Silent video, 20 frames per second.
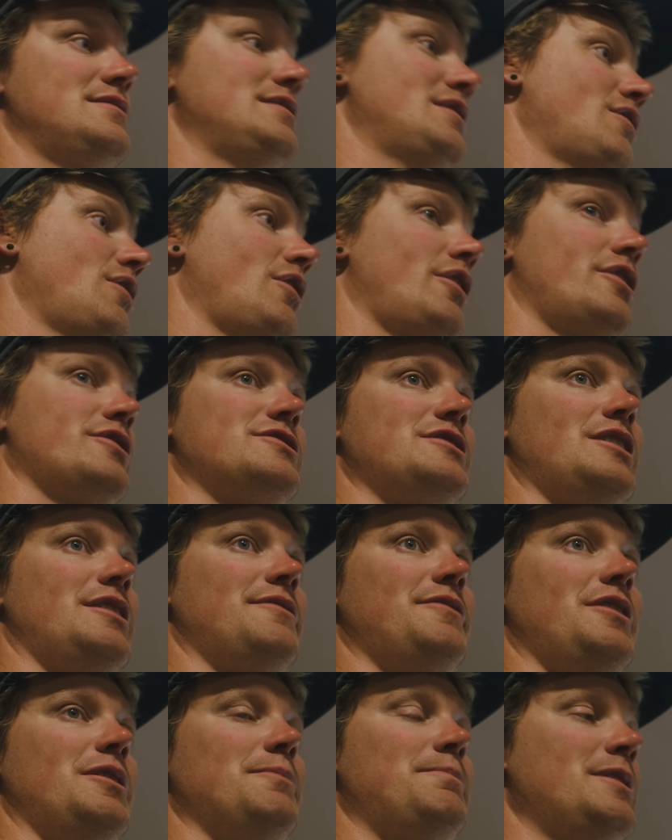set all our
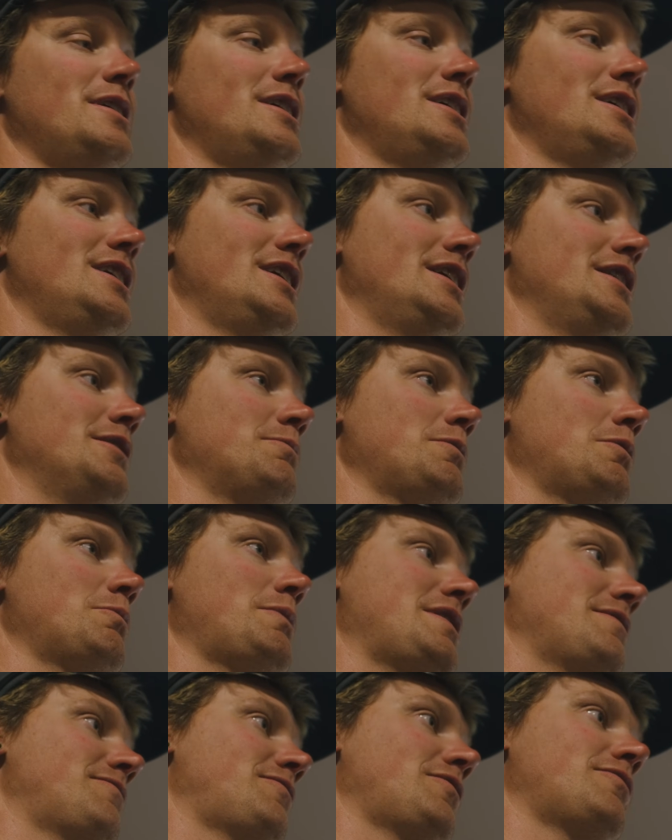stuff up, and then we
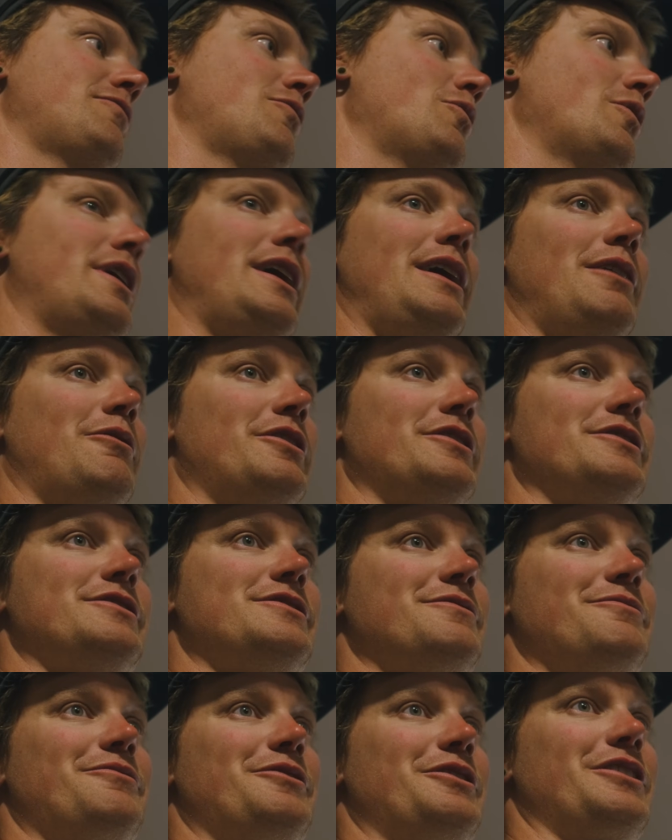wait for 4
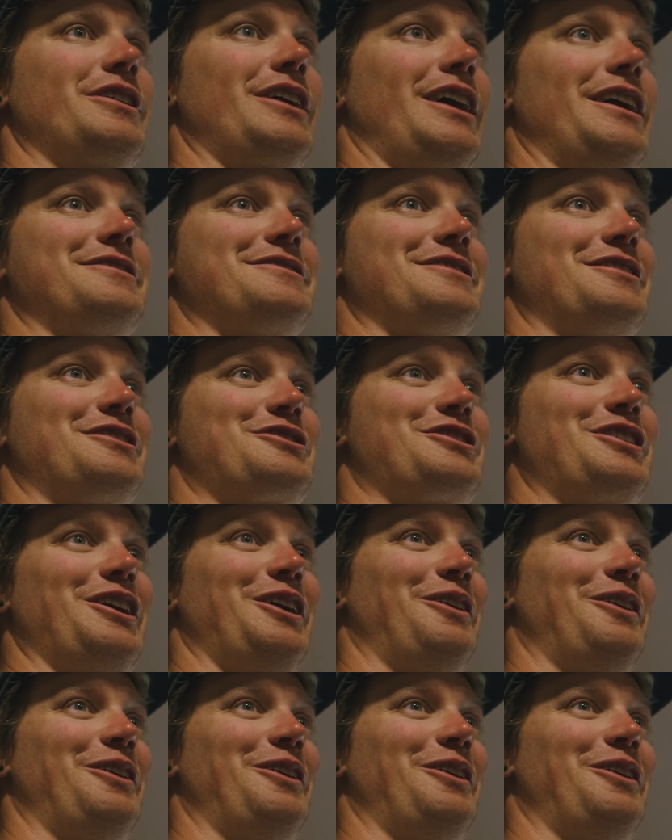hours for you guys to show